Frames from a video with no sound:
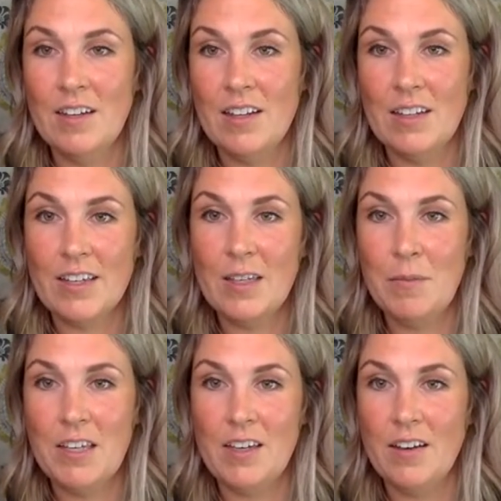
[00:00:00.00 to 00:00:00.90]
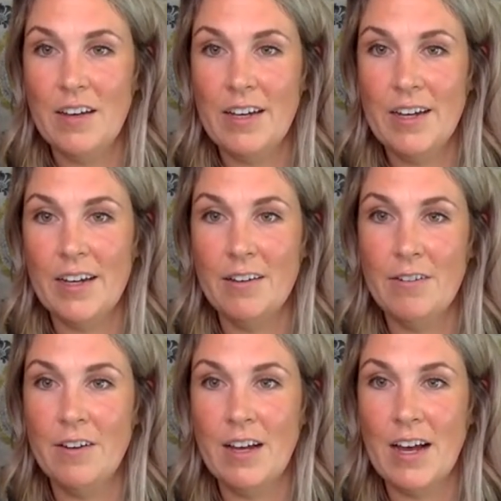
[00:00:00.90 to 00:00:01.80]
Lucky me. Hi.
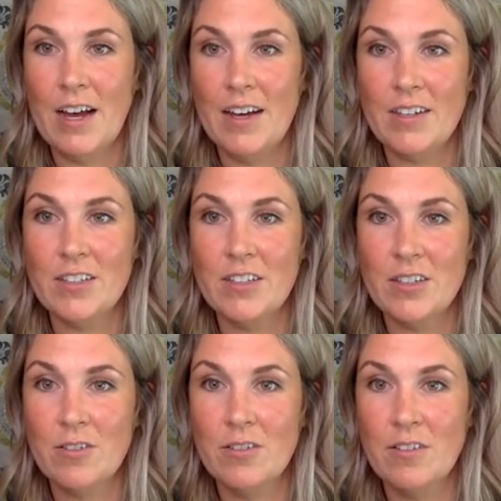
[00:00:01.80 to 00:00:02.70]
Ash,